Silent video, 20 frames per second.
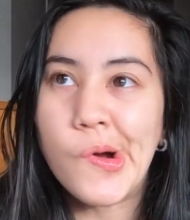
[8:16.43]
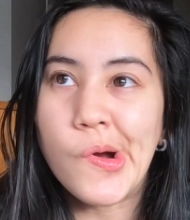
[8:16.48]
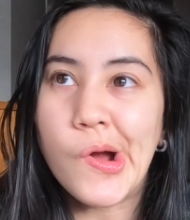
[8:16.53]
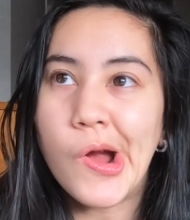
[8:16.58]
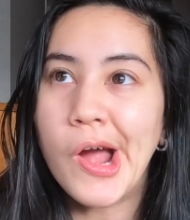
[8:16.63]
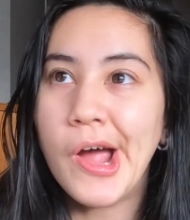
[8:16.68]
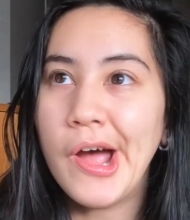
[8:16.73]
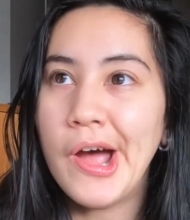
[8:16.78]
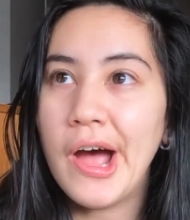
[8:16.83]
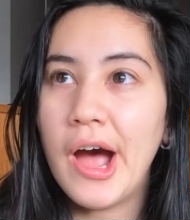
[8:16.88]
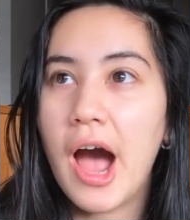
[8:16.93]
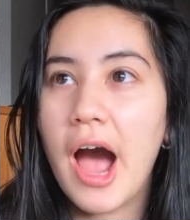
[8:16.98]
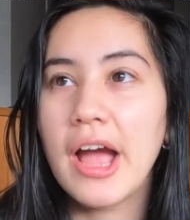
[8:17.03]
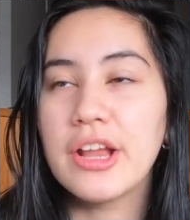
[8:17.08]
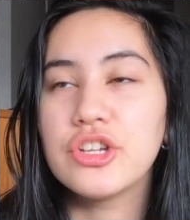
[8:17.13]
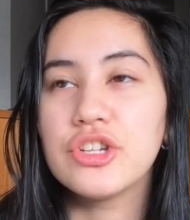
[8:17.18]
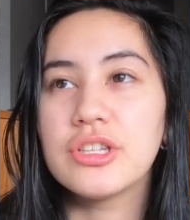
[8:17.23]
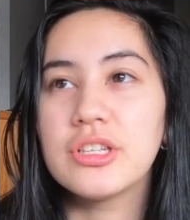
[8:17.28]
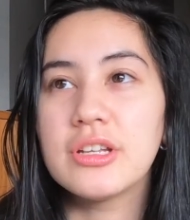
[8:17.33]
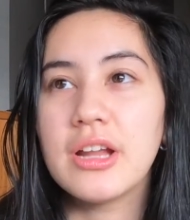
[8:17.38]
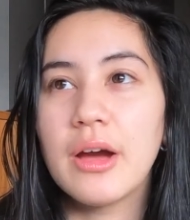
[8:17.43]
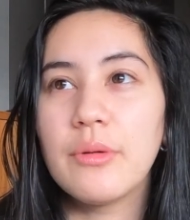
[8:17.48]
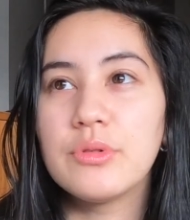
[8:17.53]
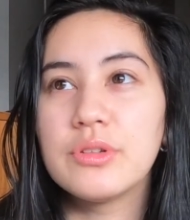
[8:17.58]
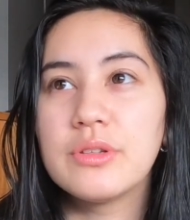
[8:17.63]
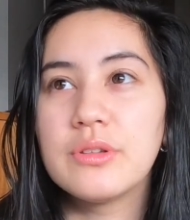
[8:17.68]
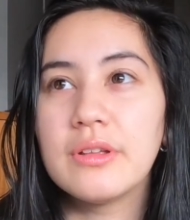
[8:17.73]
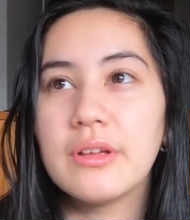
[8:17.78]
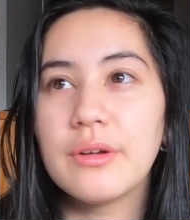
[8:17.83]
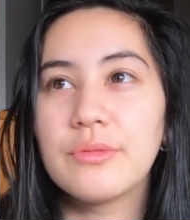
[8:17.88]
I
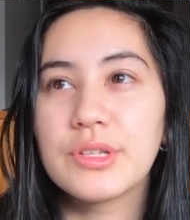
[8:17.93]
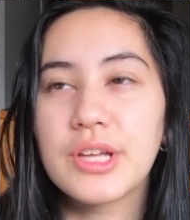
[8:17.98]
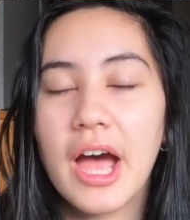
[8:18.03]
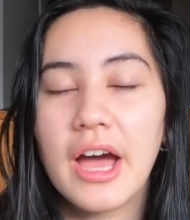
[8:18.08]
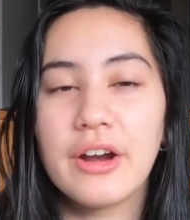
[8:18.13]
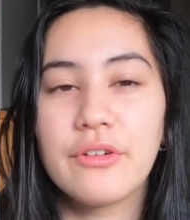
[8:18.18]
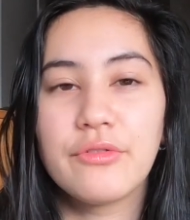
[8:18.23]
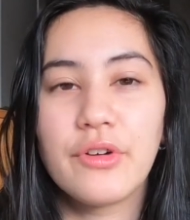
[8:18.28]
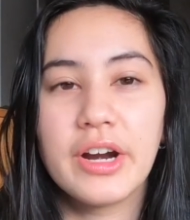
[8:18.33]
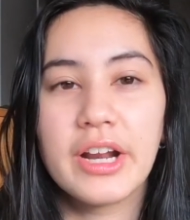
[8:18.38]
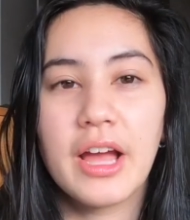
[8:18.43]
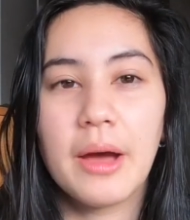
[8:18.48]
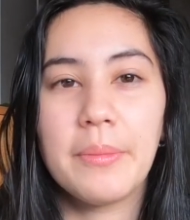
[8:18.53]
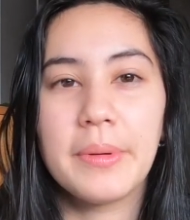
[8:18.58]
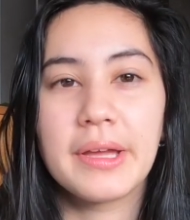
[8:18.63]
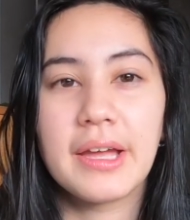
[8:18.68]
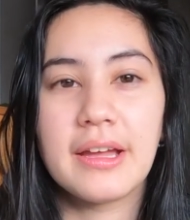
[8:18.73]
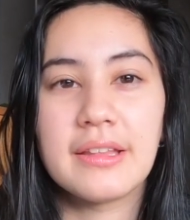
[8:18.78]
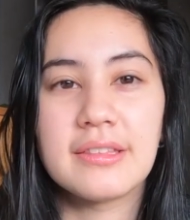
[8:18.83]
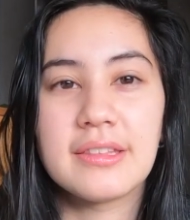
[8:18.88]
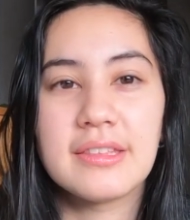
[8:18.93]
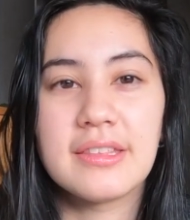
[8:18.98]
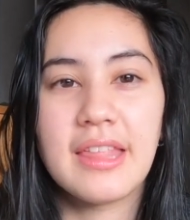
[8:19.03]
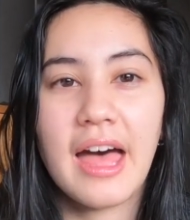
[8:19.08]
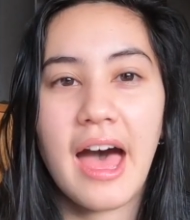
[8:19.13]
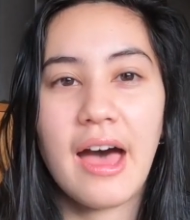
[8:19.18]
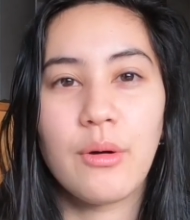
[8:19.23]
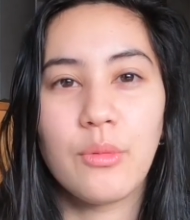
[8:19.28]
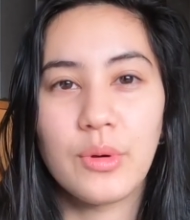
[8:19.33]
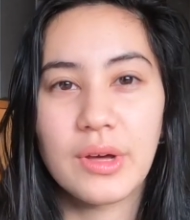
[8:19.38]
was kind of running up against
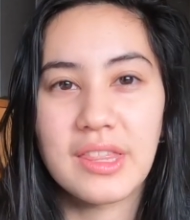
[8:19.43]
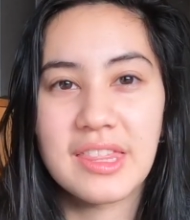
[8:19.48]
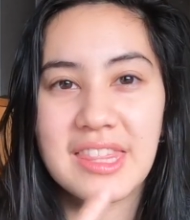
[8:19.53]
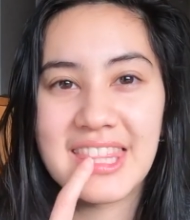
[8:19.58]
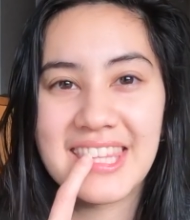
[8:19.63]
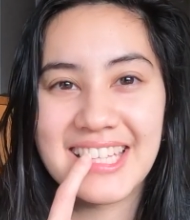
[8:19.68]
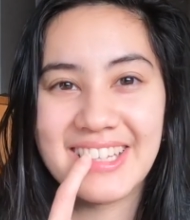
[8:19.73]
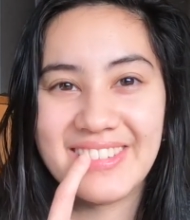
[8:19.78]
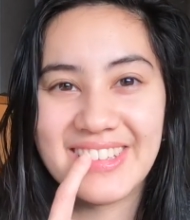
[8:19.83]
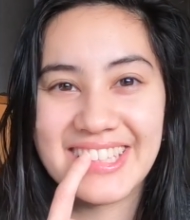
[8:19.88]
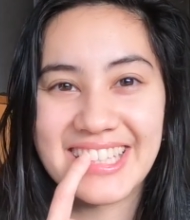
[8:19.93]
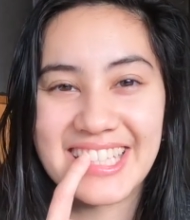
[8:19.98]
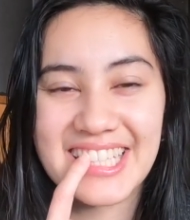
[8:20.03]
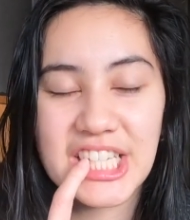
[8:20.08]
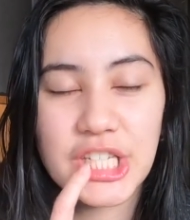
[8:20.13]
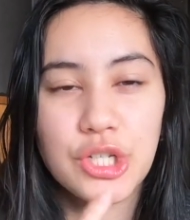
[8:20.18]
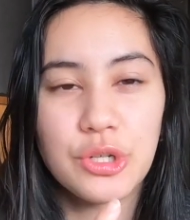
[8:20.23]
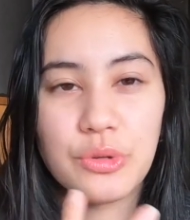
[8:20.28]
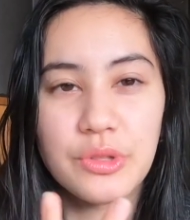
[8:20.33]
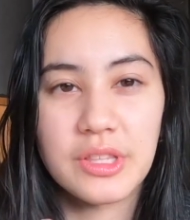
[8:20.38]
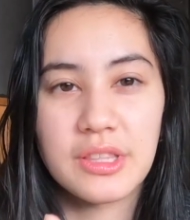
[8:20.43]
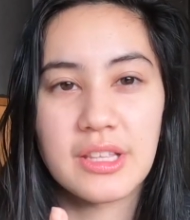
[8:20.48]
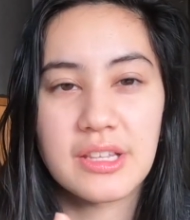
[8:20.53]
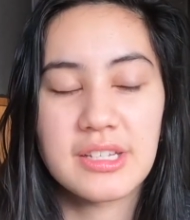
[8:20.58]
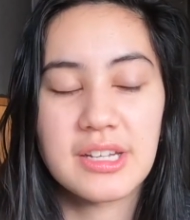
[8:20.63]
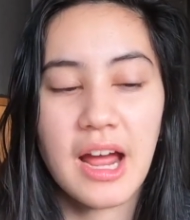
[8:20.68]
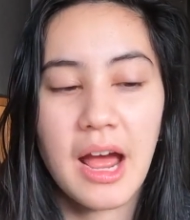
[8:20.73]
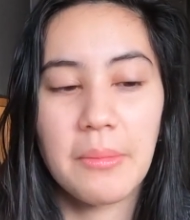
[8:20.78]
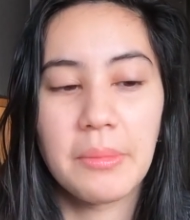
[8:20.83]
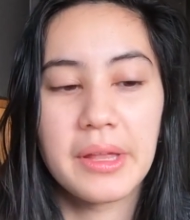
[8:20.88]
that with this tooth and
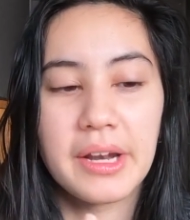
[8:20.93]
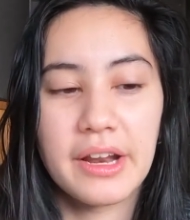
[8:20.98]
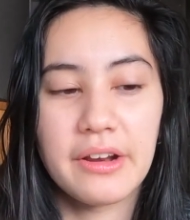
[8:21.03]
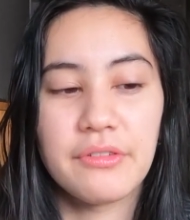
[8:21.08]
this timeline,